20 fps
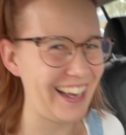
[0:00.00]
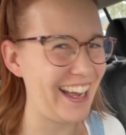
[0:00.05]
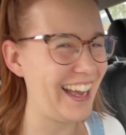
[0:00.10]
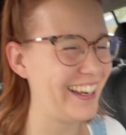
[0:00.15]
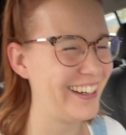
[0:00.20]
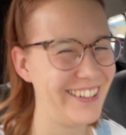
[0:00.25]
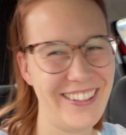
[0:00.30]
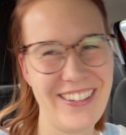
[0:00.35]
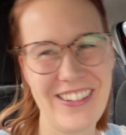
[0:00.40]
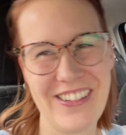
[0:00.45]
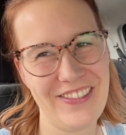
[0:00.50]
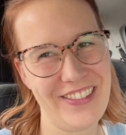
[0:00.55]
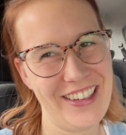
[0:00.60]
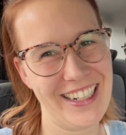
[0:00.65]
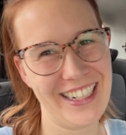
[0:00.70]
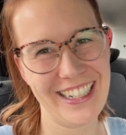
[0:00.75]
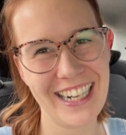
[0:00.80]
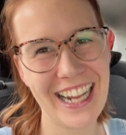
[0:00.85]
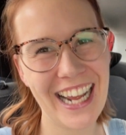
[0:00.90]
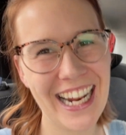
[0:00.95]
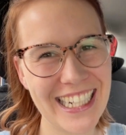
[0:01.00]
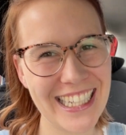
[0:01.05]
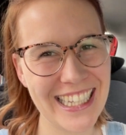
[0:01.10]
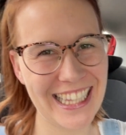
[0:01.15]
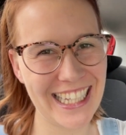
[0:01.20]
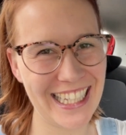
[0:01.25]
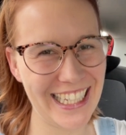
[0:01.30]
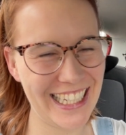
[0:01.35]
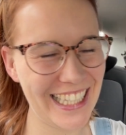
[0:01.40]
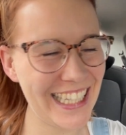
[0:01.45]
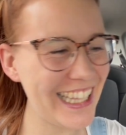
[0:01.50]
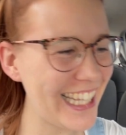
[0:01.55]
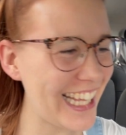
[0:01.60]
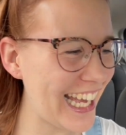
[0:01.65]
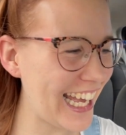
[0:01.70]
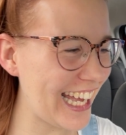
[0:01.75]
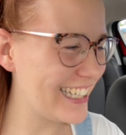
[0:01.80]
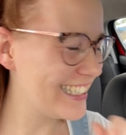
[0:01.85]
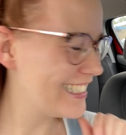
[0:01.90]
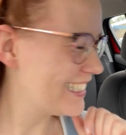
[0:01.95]
I don't know if I need anything in
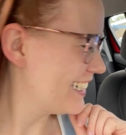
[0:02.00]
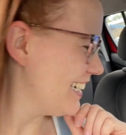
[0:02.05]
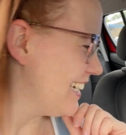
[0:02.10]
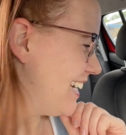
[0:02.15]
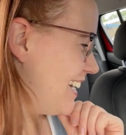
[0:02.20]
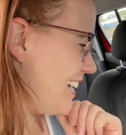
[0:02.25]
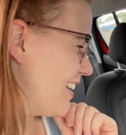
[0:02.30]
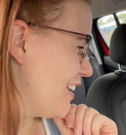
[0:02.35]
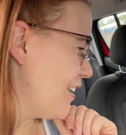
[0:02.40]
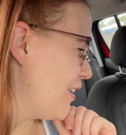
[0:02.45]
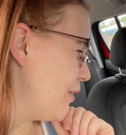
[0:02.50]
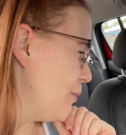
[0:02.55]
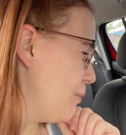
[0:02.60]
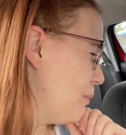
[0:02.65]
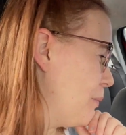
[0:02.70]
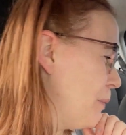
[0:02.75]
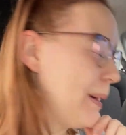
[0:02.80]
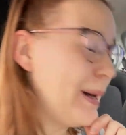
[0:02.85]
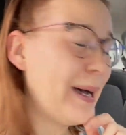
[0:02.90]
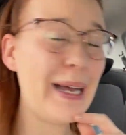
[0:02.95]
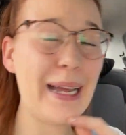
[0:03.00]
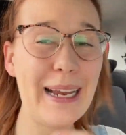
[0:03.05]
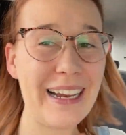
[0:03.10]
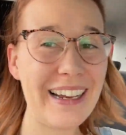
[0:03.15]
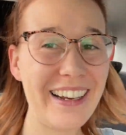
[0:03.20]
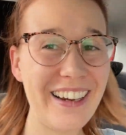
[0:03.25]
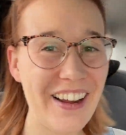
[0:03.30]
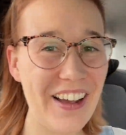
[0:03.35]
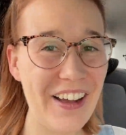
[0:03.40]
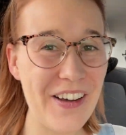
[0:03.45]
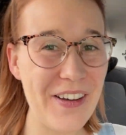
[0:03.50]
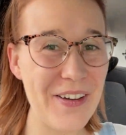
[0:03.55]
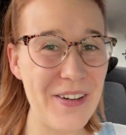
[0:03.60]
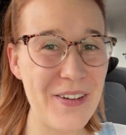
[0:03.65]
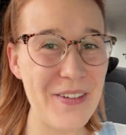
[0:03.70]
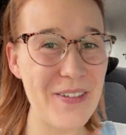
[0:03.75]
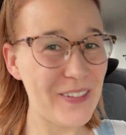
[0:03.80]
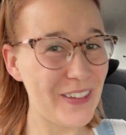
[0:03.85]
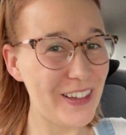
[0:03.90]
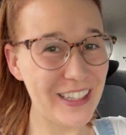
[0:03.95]
there, but
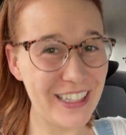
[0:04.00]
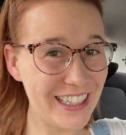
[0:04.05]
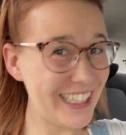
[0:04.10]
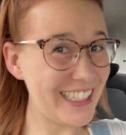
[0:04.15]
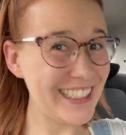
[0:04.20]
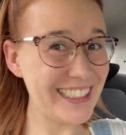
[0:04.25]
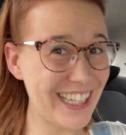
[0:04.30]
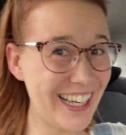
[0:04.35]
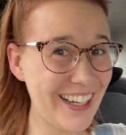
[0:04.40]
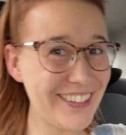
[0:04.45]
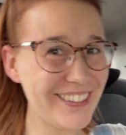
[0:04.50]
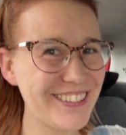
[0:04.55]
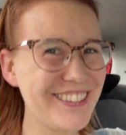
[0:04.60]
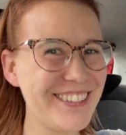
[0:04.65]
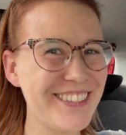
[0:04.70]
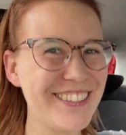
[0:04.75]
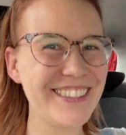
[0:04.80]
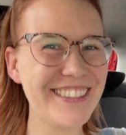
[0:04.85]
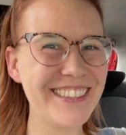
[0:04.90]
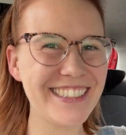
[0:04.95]
let's go!